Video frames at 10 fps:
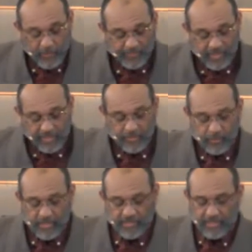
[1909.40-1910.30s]

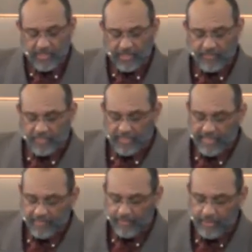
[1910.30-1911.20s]
historicity of
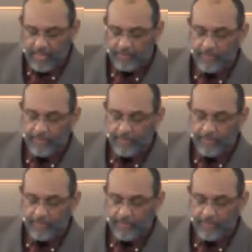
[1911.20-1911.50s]
slavery,